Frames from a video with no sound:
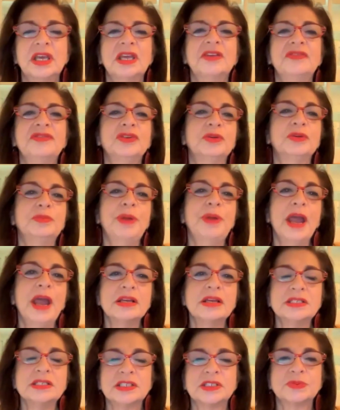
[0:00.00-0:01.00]
If you're in
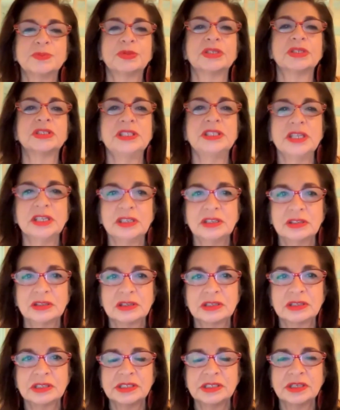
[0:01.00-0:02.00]
Paris, it's
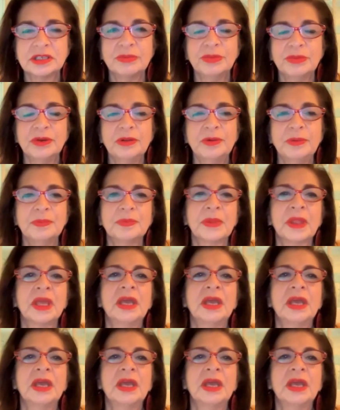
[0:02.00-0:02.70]
particularly simple.